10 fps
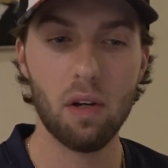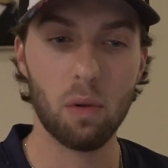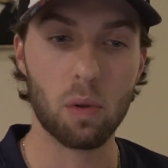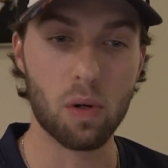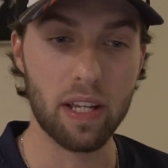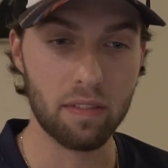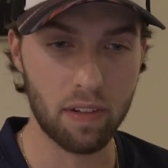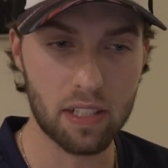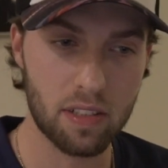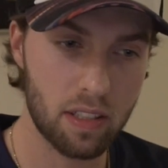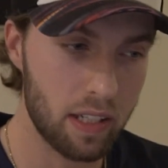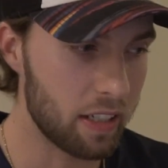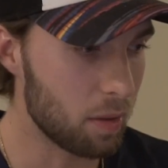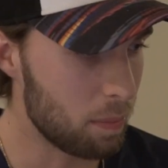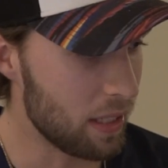or investing, it
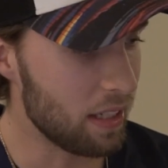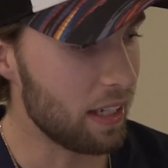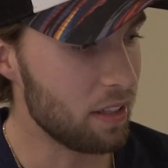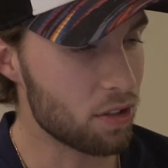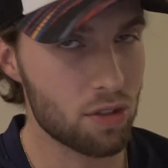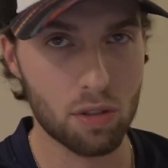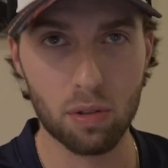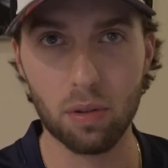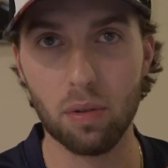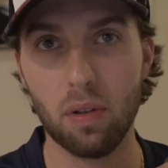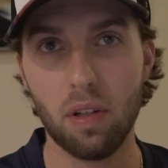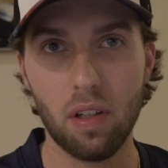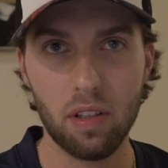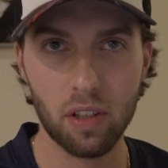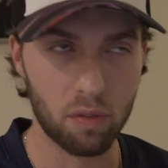could be into
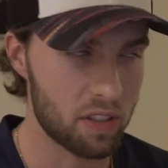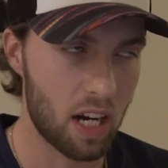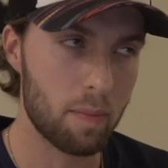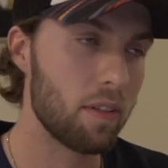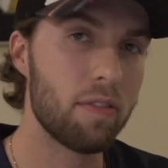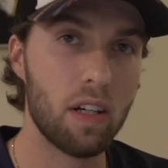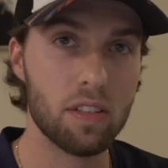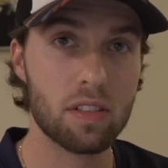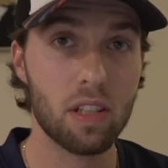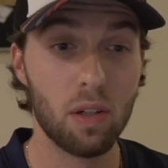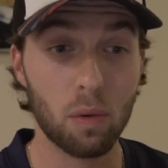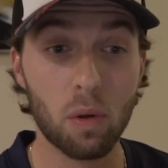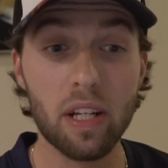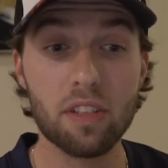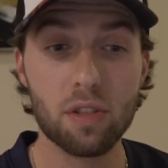retirement funds
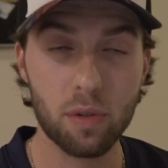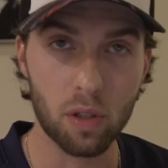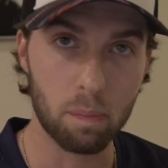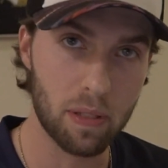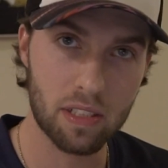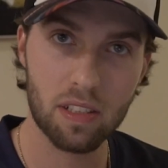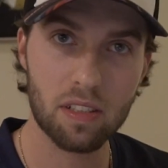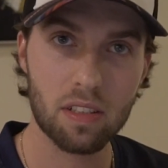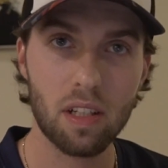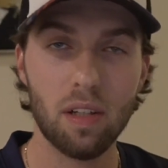or into your business.